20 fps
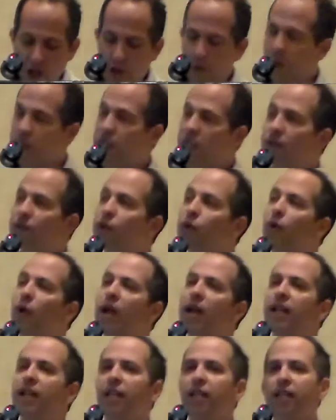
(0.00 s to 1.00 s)
You received
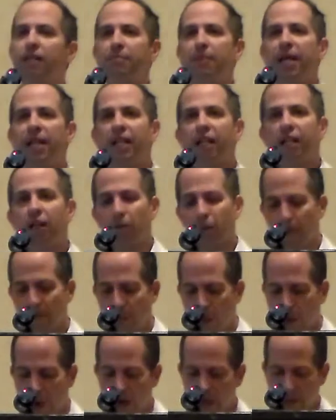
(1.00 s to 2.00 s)
training in making a
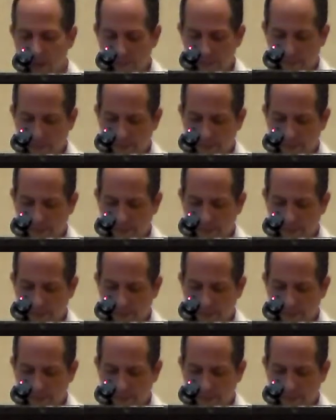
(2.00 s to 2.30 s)
report.